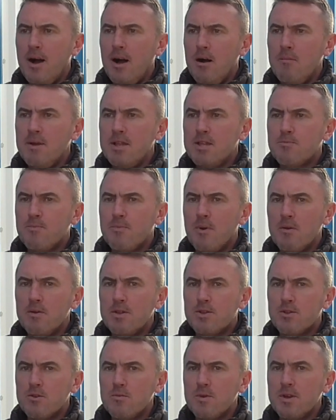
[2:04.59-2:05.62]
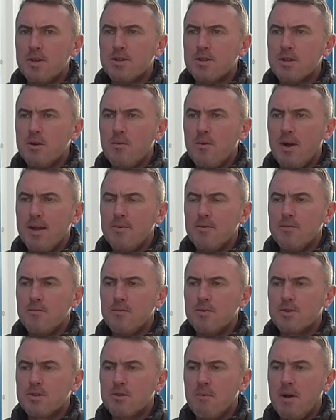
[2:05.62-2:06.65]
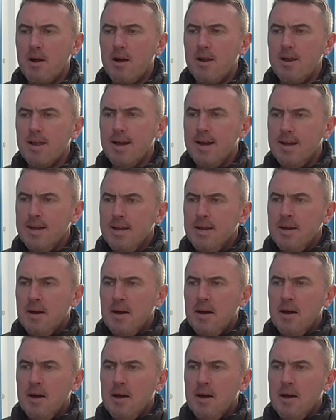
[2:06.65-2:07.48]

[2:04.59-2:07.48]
Ahmed's probably 2 weeks to the way with Somalia.